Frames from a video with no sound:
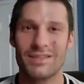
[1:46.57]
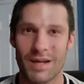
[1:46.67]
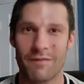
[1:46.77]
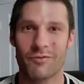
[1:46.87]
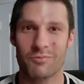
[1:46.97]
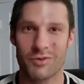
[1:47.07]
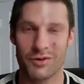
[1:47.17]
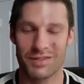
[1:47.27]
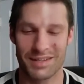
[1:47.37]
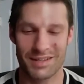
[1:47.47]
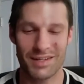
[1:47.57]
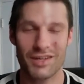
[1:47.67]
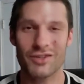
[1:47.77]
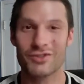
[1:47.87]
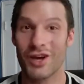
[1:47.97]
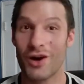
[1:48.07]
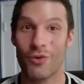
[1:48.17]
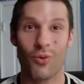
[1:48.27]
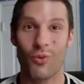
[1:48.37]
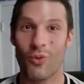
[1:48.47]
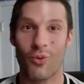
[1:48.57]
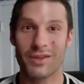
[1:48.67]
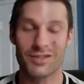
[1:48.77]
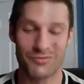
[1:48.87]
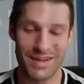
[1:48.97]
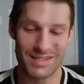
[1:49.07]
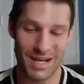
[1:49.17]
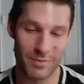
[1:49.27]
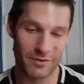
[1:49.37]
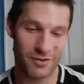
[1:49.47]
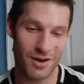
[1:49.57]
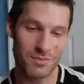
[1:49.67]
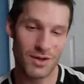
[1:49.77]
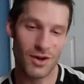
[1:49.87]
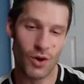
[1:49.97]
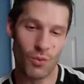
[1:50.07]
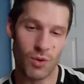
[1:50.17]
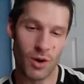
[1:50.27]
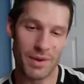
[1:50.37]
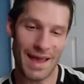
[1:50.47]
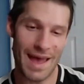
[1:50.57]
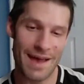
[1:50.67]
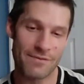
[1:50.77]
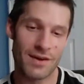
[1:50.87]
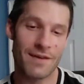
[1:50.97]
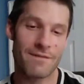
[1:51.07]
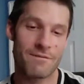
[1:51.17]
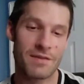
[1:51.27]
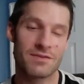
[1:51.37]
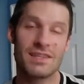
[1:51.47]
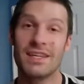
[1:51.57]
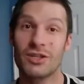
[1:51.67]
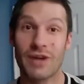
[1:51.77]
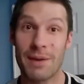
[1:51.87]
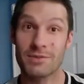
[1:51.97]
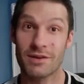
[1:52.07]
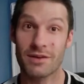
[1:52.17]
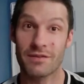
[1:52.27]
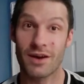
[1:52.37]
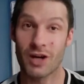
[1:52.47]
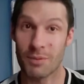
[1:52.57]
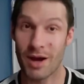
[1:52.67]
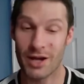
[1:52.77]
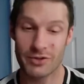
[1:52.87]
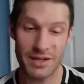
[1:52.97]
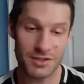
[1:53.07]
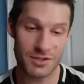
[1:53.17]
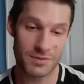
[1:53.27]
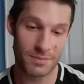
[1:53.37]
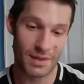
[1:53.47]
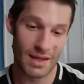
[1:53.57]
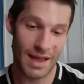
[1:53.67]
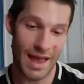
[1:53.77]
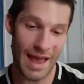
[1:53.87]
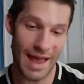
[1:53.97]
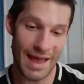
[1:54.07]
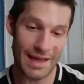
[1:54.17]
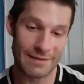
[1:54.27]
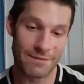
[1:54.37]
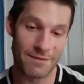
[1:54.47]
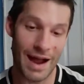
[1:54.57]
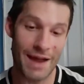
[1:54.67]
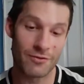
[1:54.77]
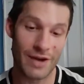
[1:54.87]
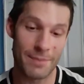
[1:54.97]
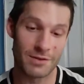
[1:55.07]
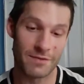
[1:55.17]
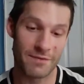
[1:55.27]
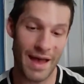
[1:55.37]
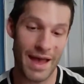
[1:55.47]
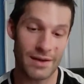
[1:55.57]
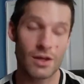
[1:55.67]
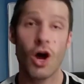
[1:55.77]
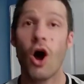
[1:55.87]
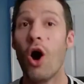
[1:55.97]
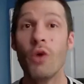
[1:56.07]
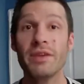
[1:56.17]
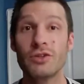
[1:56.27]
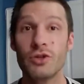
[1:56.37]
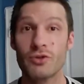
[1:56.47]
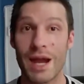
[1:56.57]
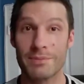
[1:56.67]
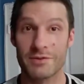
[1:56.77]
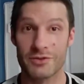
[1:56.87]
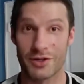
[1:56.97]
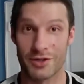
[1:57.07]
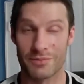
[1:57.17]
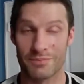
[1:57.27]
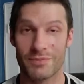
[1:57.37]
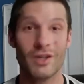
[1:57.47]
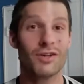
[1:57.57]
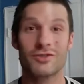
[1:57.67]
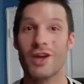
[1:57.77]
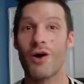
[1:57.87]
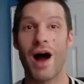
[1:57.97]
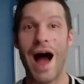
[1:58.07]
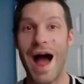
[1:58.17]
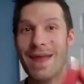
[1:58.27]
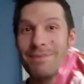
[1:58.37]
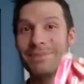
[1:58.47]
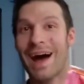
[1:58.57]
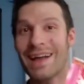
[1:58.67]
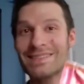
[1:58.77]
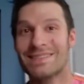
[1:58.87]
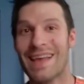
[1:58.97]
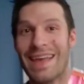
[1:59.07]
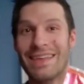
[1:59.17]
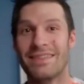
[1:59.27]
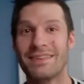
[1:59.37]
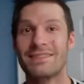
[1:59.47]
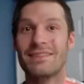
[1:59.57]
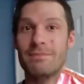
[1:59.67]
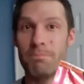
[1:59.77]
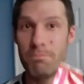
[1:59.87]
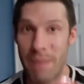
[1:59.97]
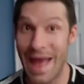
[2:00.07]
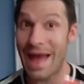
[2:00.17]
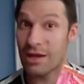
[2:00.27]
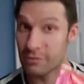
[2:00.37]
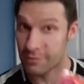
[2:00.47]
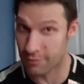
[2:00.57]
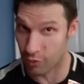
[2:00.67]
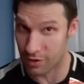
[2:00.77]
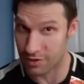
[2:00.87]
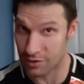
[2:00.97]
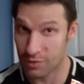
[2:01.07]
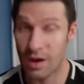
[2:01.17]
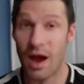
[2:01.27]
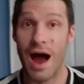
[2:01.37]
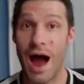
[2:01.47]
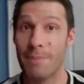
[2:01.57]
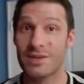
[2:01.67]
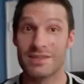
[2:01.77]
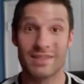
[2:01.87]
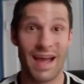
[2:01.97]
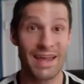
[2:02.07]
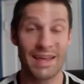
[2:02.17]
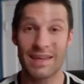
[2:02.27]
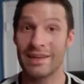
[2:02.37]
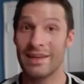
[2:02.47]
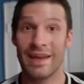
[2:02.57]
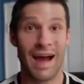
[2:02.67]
is coming from protein. So what's the rest coming from? Well, we have 15 grams of carbohydrates and 5 grams of fat, only 2 grams of sugar. So I am not saying this is bad for you. I'm just saying